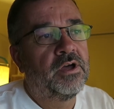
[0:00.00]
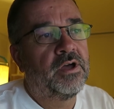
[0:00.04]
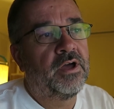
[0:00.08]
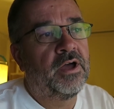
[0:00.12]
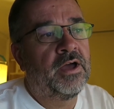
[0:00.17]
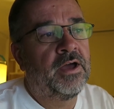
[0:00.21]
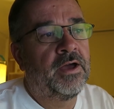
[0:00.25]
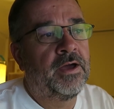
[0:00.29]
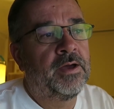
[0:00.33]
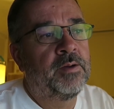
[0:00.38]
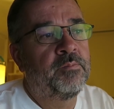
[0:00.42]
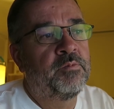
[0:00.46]

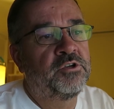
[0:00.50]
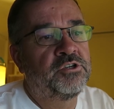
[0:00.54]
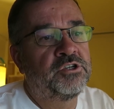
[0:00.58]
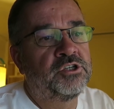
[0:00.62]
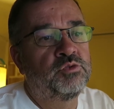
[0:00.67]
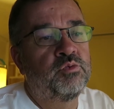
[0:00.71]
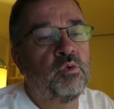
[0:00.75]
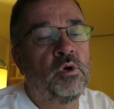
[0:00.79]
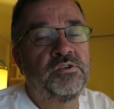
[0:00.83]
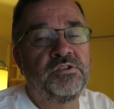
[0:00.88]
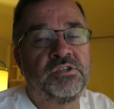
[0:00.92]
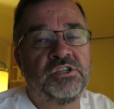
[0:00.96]
But
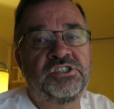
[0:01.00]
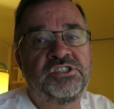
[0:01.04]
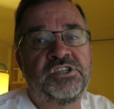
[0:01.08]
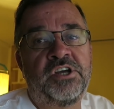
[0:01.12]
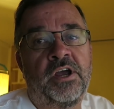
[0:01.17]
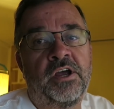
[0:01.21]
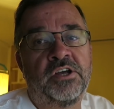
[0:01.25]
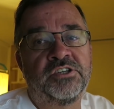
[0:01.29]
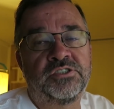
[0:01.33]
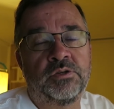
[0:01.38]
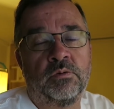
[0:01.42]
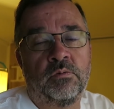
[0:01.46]
just want to
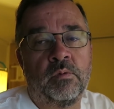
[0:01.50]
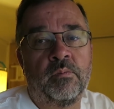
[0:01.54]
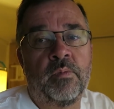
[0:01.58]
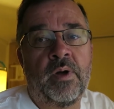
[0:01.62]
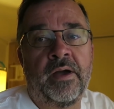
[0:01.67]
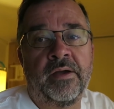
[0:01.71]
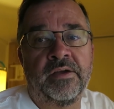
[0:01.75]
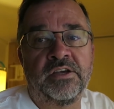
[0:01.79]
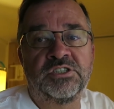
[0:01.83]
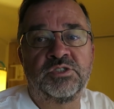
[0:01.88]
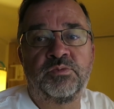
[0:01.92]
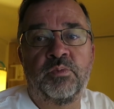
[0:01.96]
share some of
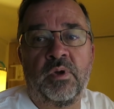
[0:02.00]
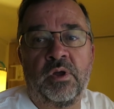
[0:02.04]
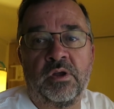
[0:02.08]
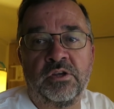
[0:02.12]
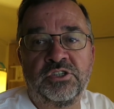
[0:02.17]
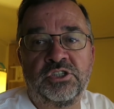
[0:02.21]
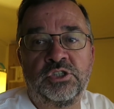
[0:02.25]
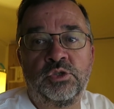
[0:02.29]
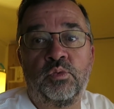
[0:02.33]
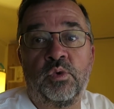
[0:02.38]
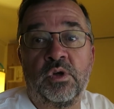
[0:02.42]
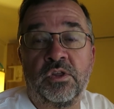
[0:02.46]
my
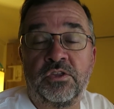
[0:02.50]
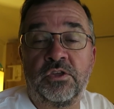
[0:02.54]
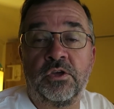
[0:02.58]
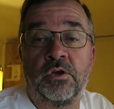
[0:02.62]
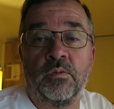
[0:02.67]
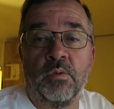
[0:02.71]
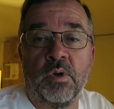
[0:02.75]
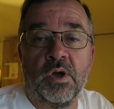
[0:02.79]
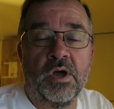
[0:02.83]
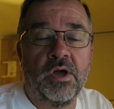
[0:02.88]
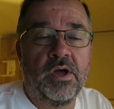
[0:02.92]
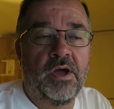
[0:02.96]
experiences with
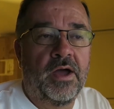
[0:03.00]
you